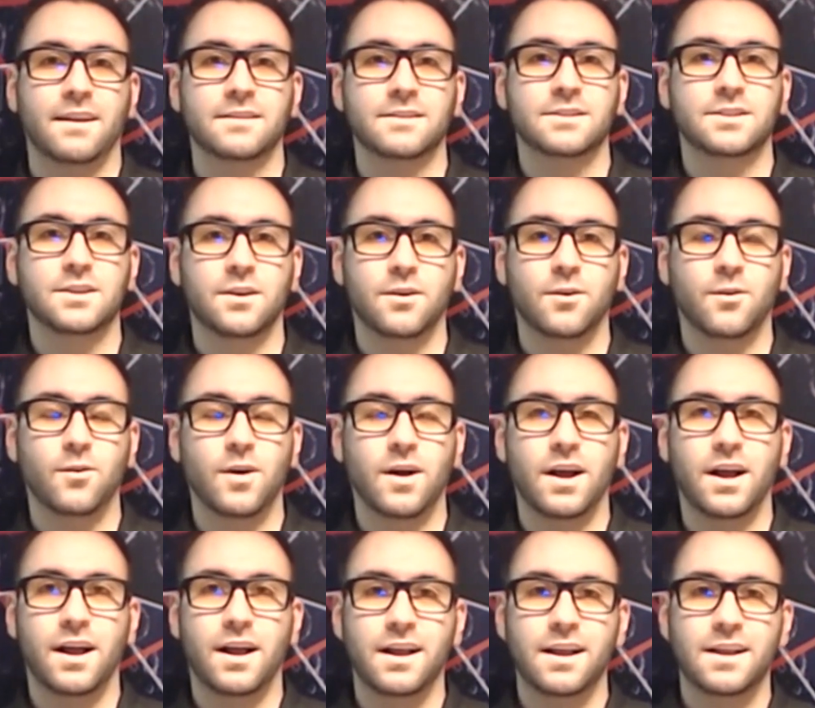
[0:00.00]
and
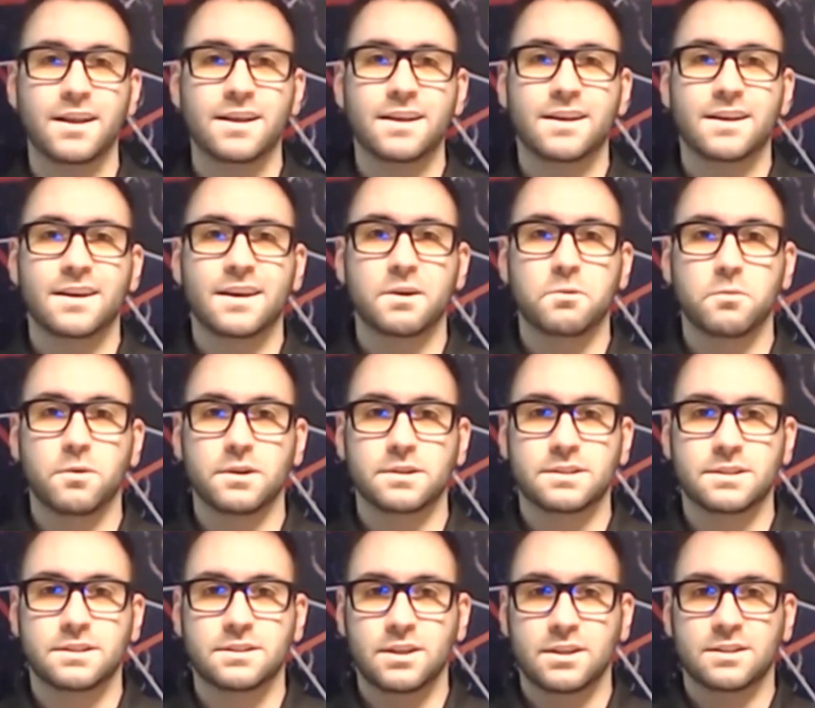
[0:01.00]
so it
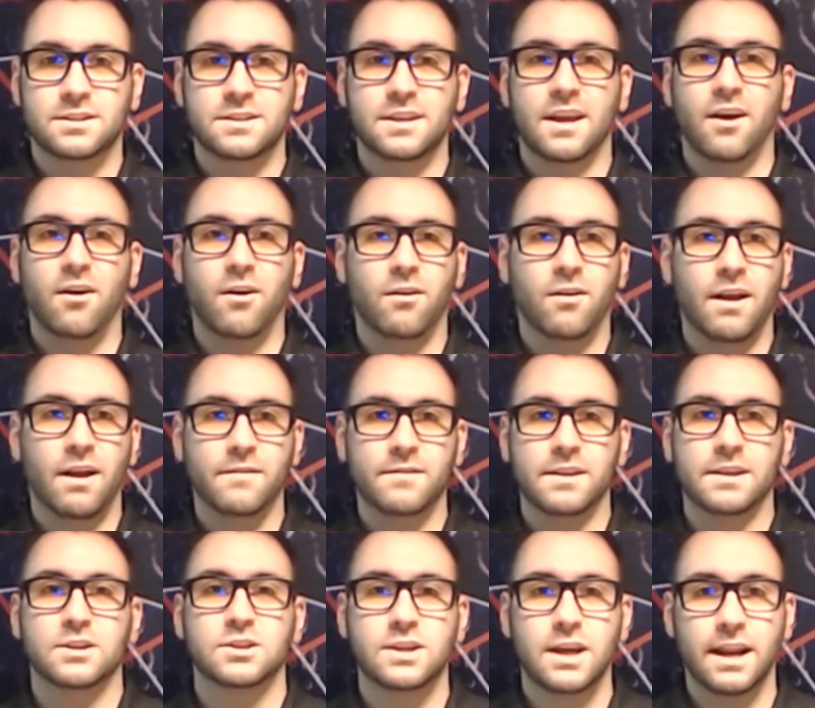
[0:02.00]
was just
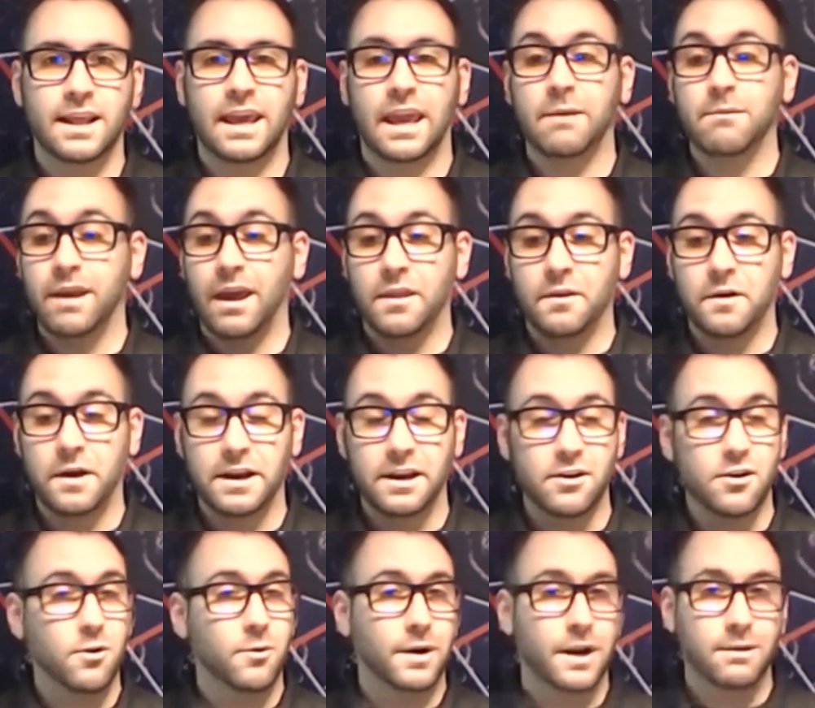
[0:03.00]
everything just kind of came together. I didn't
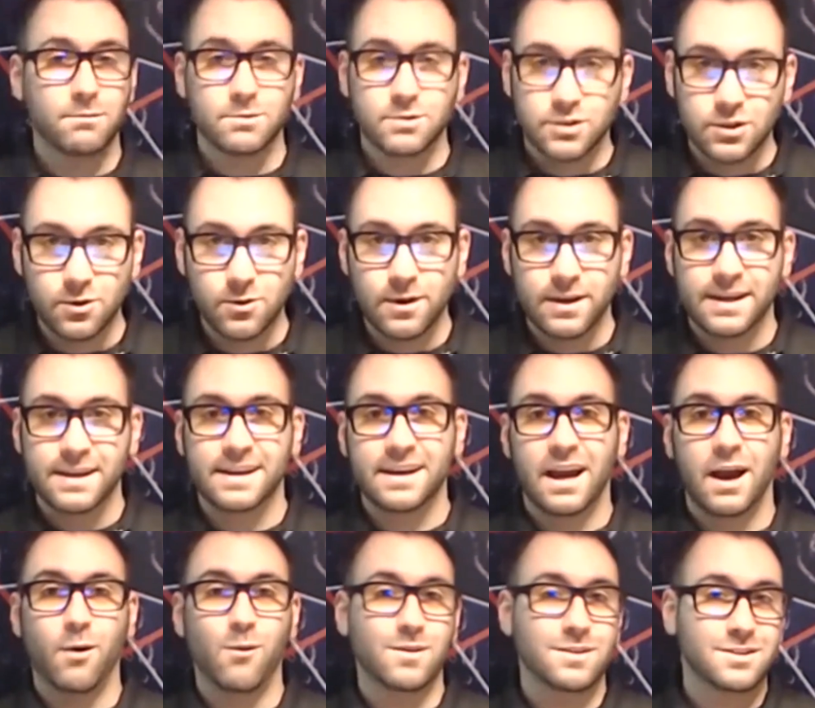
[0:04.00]
know what I was doing.
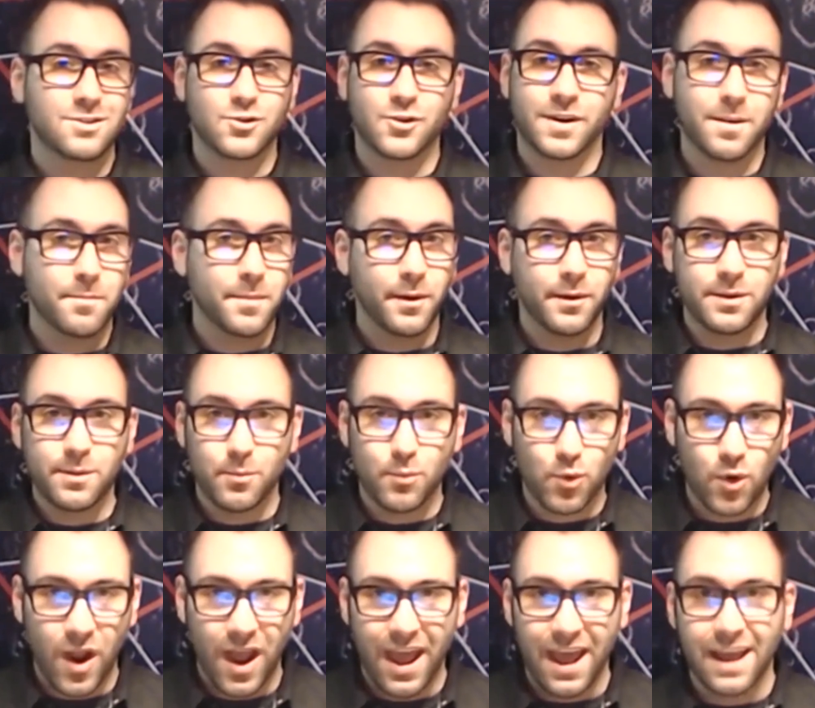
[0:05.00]
I wasn't trying to build a
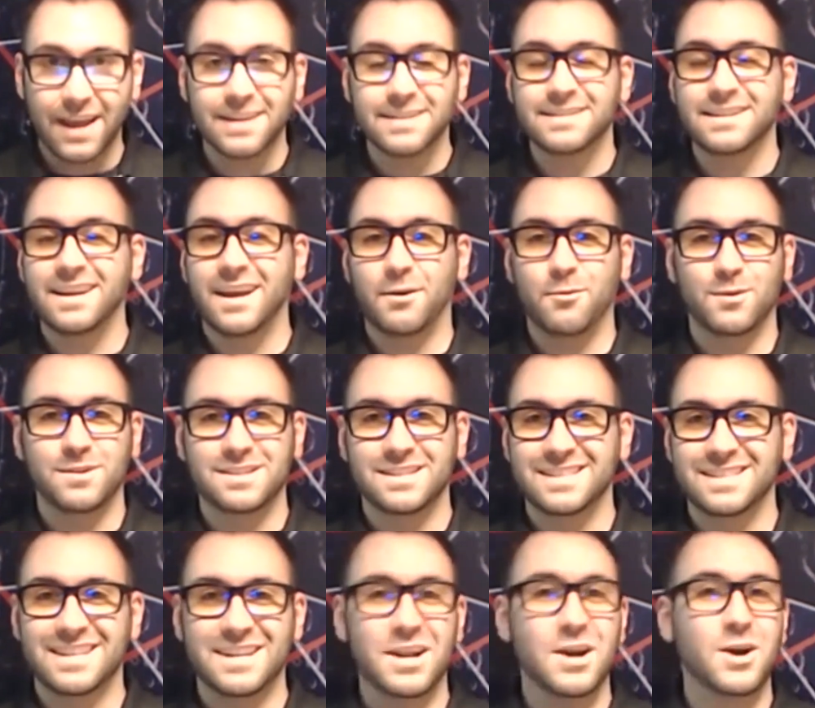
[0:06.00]
brand. I
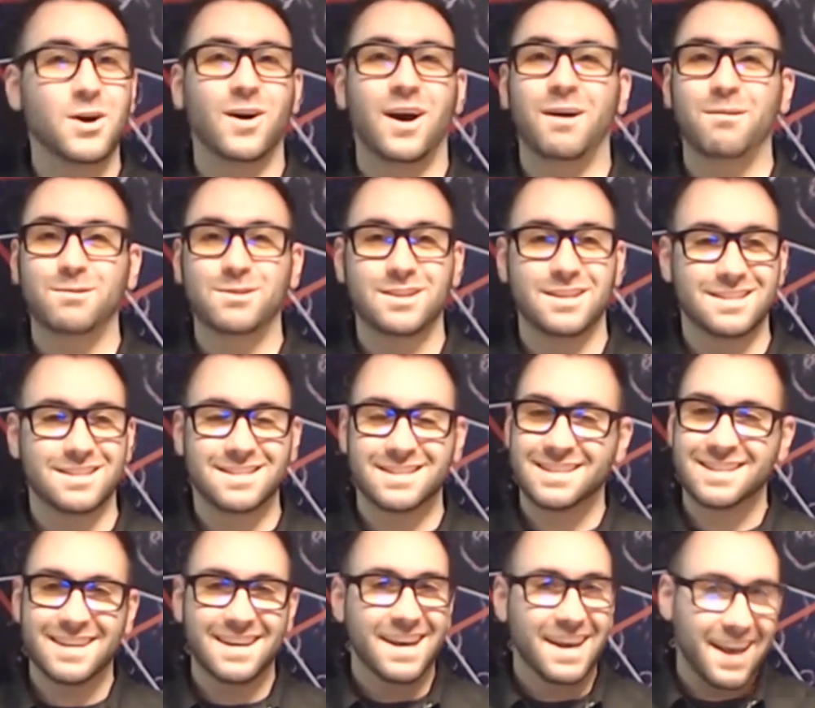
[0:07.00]
wasn't, I was
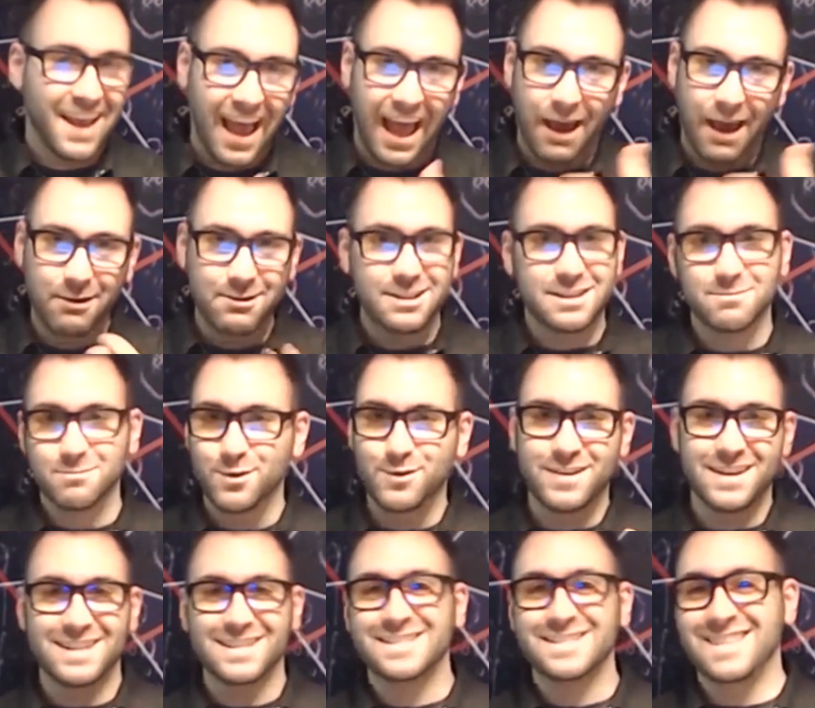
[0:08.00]
just
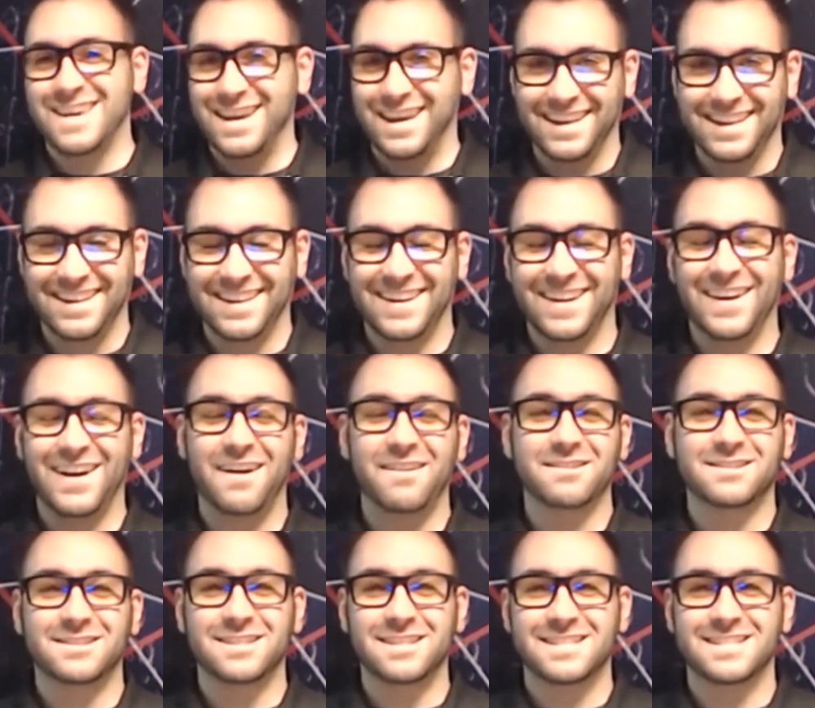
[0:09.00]
moving and shaking. I
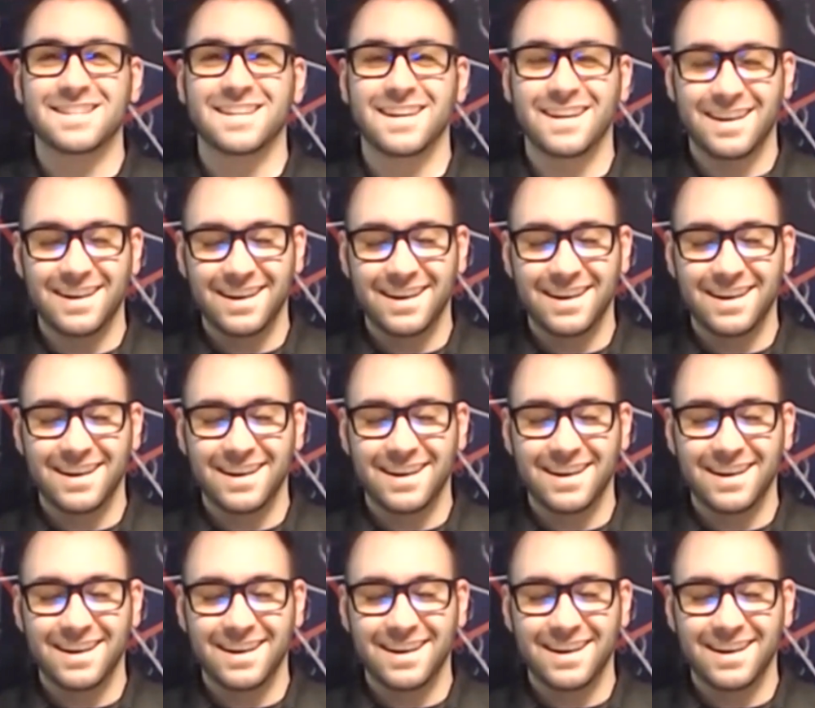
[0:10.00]
was just